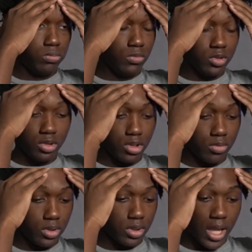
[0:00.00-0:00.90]
Excuse me.
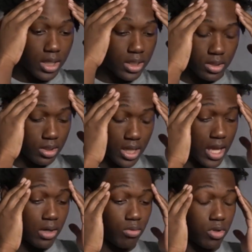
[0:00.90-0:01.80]
I
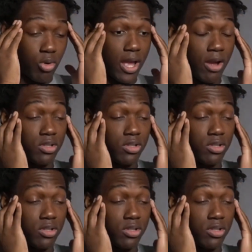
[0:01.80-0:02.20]
don't know how